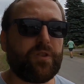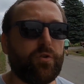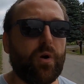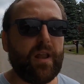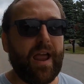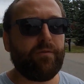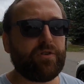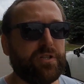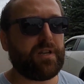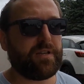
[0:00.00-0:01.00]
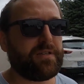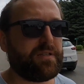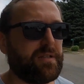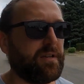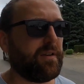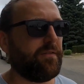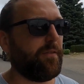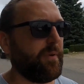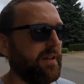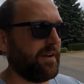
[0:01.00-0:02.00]
through a language that is
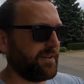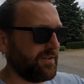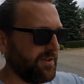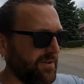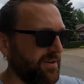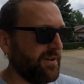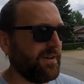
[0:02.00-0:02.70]
familiar to you,